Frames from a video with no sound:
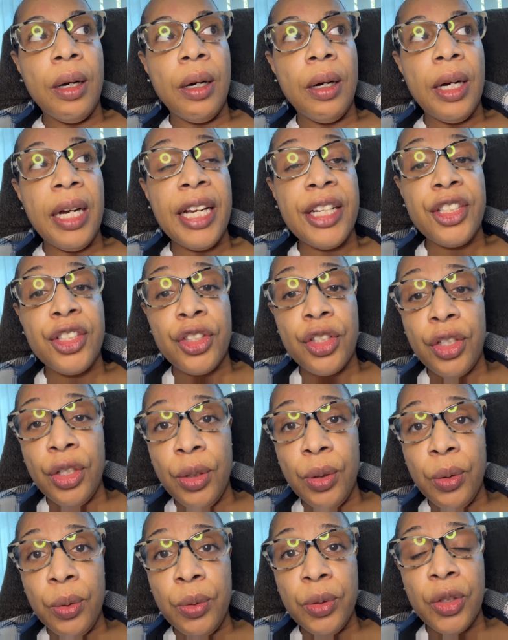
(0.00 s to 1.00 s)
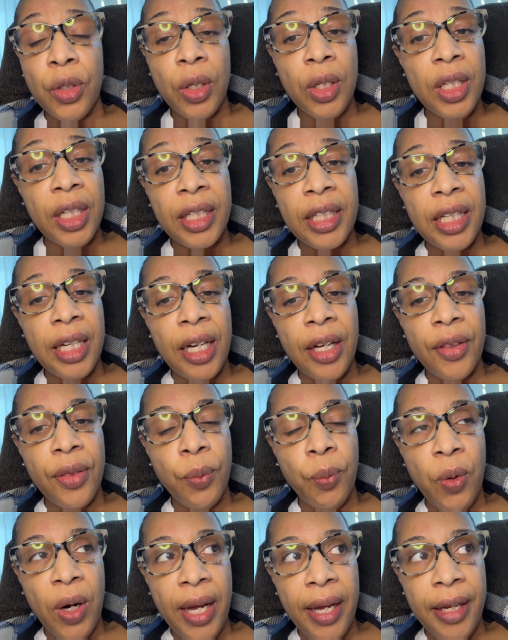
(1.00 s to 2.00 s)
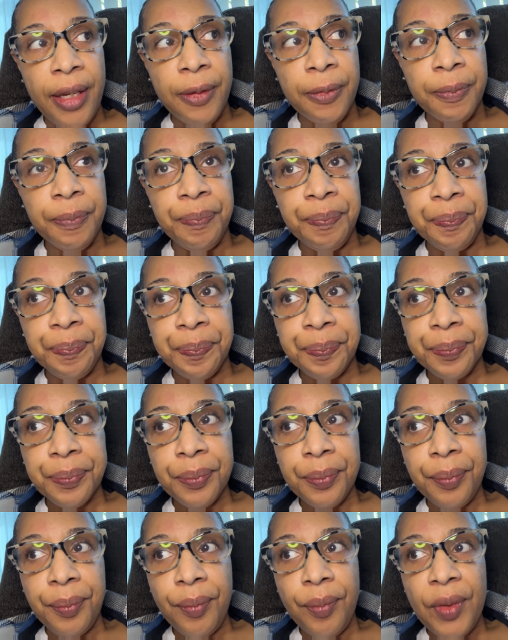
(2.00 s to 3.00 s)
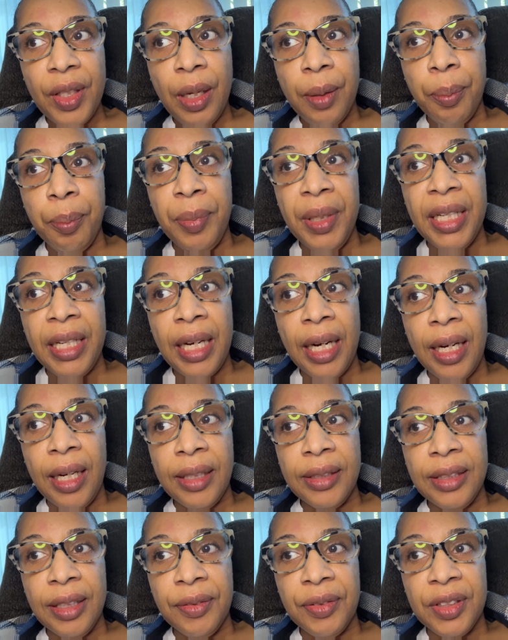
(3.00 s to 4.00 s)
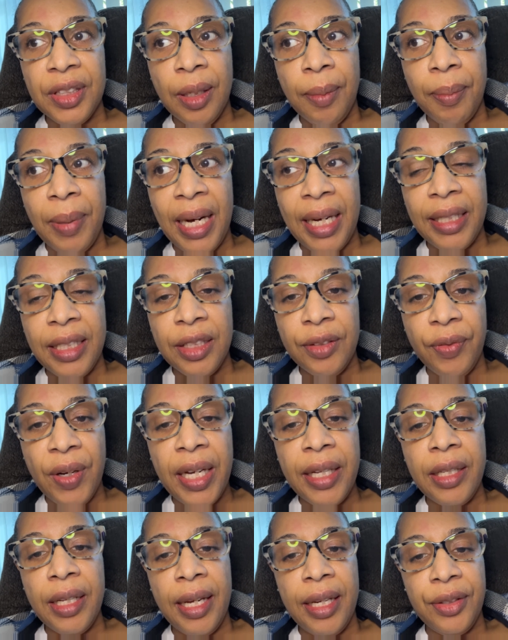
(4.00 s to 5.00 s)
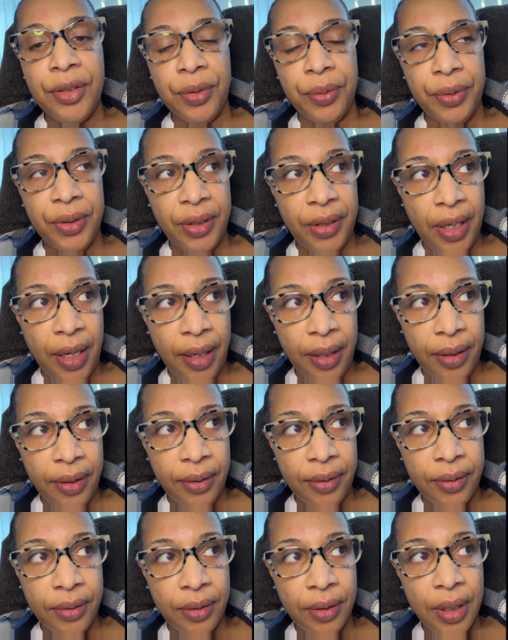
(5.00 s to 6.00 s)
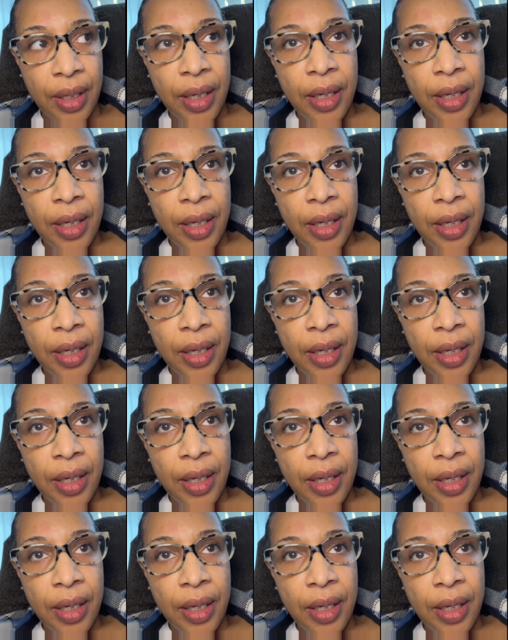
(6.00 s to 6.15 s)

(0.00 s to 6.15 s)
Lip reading: excuse or look the other way because of somebody's financial status.